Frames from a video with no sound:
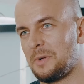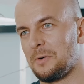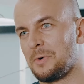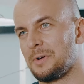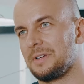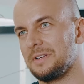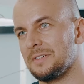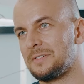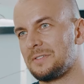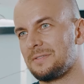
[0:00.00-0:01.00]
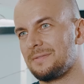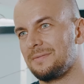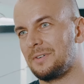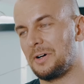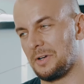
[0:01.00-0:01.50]
my work is
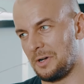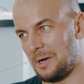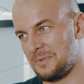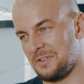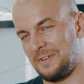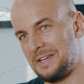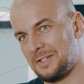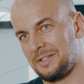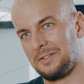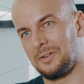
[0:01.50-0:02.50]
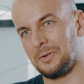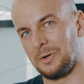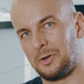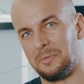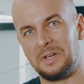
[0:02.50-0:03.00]
on observation or
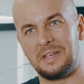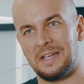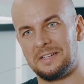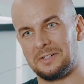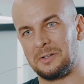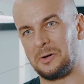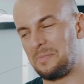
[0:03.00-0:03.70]
communication or